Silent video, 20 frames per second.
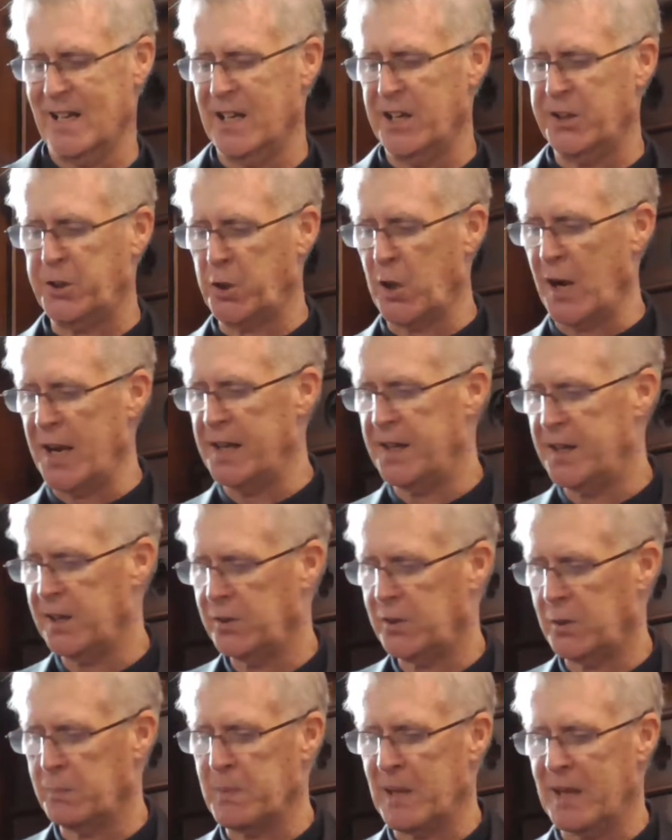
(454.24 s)
He trained
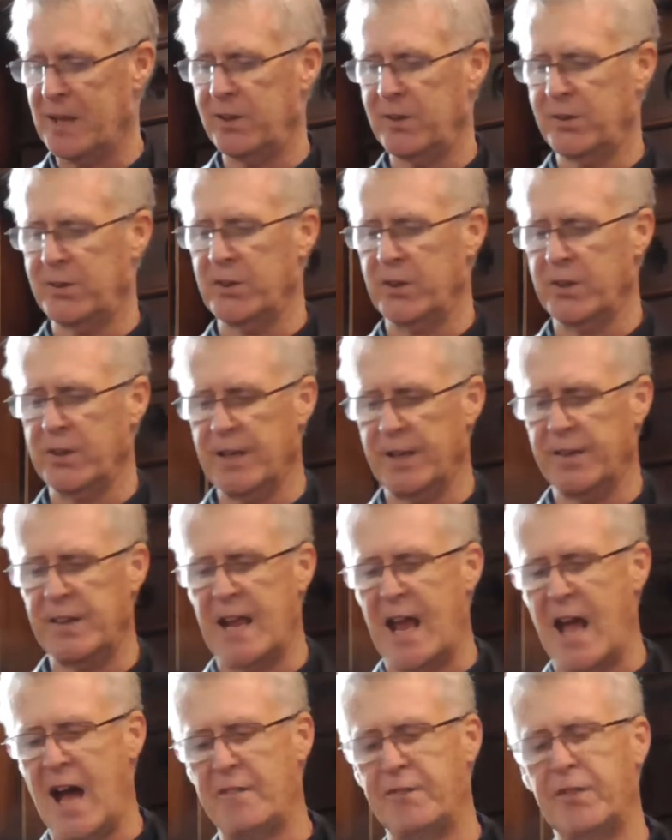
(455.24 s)
as a minister in
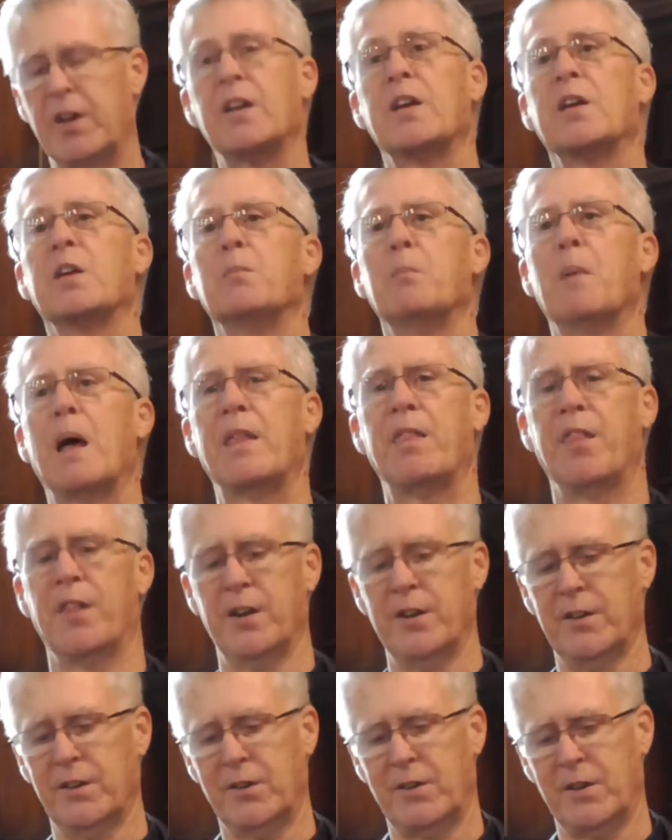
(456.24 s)
the African
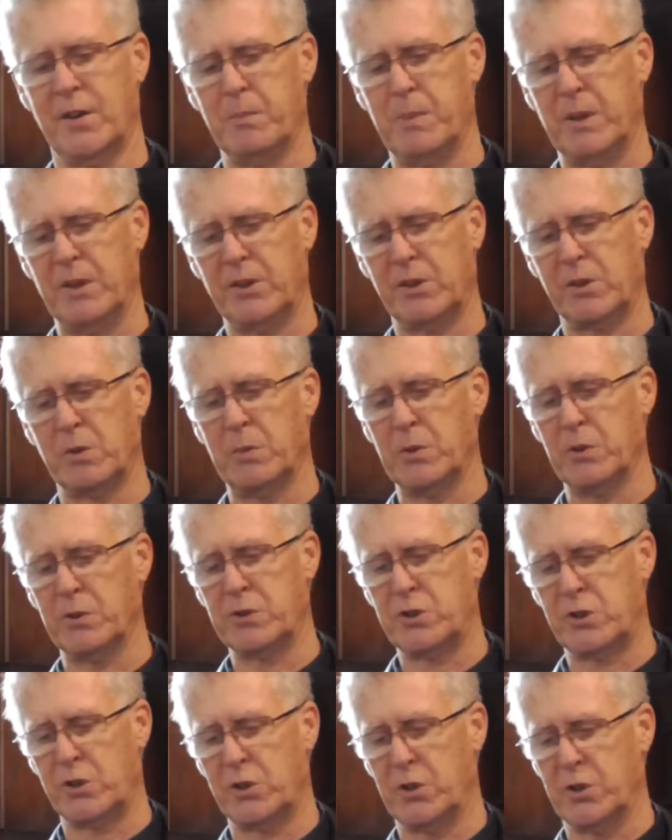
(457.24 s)
Methodist Episcopal
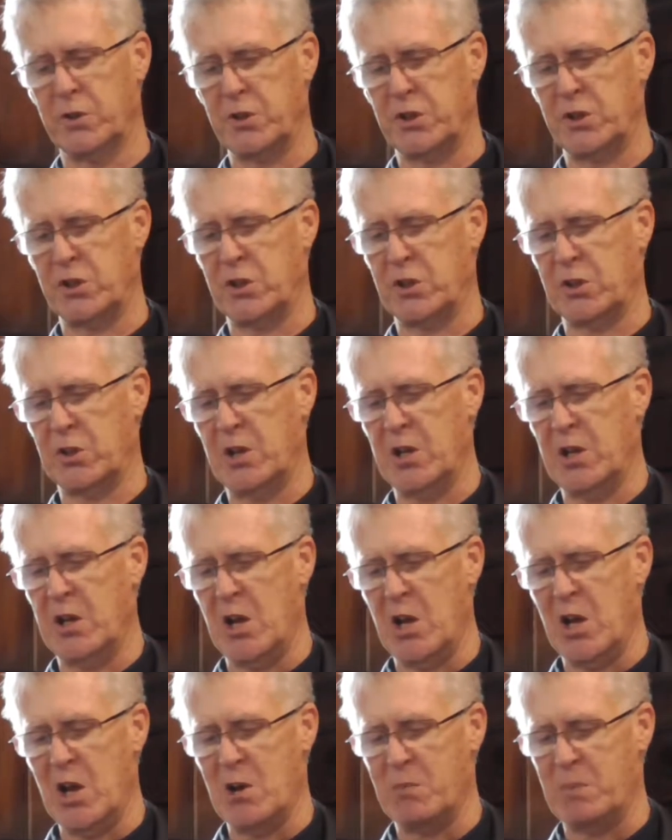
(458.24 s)
Church,
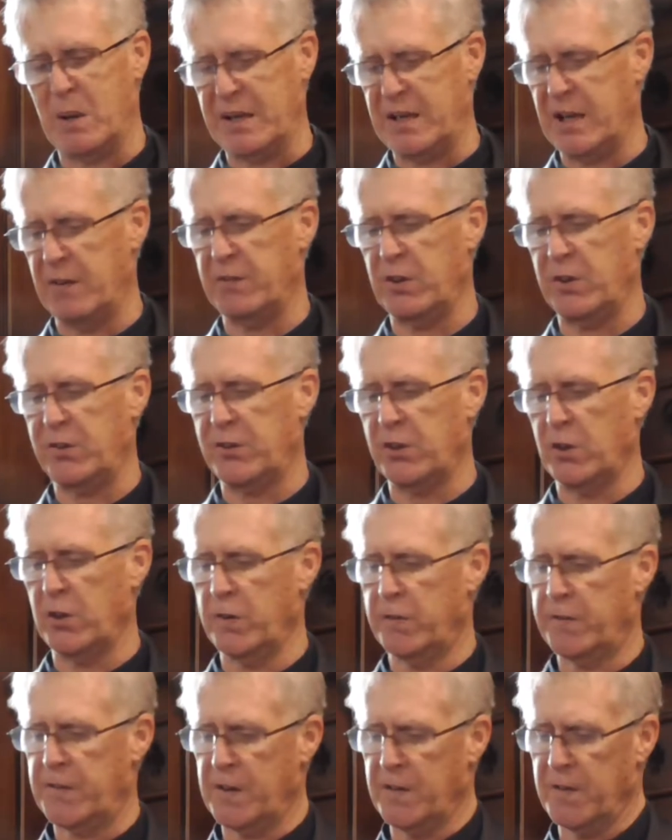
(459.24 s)
but never
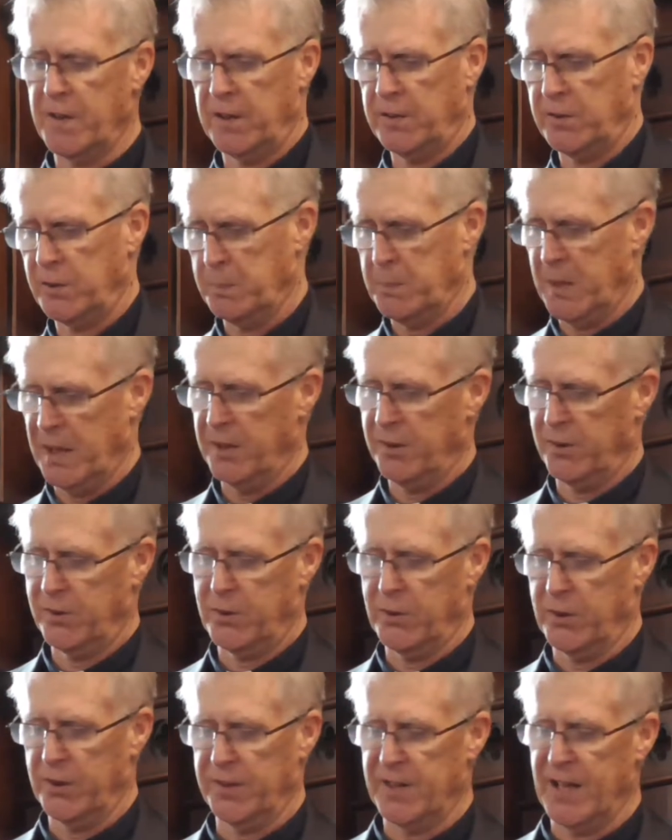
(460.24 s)
served as a
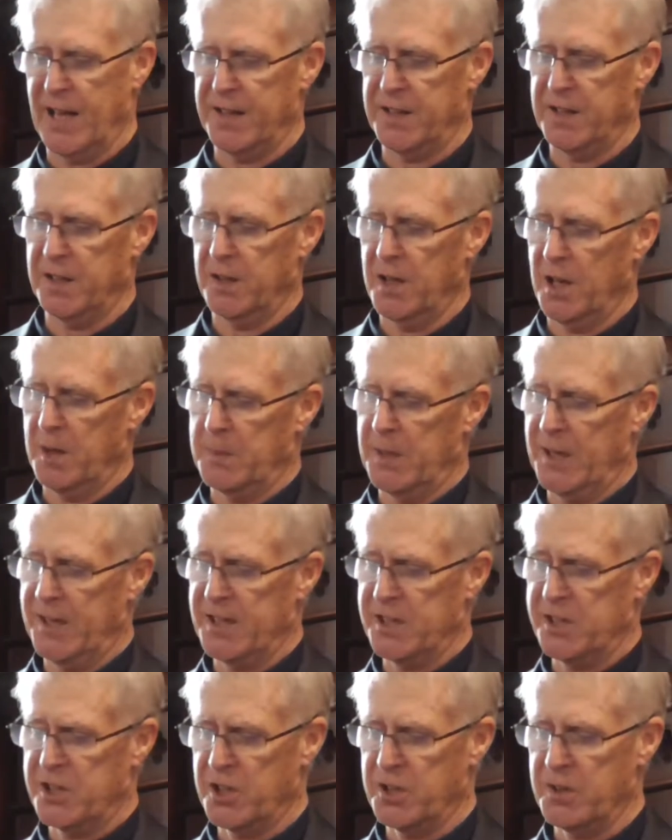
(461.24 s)
minister in that
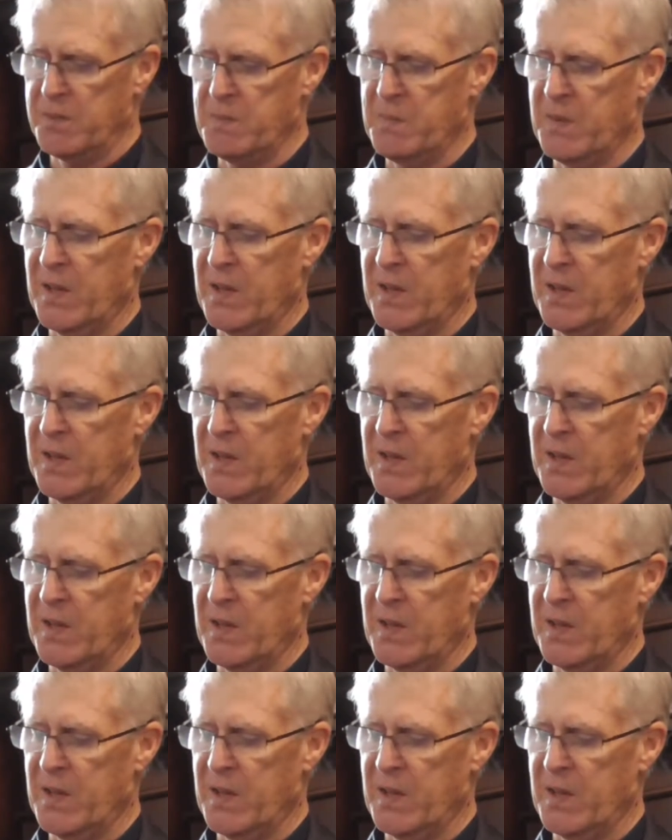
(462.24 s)
denomination.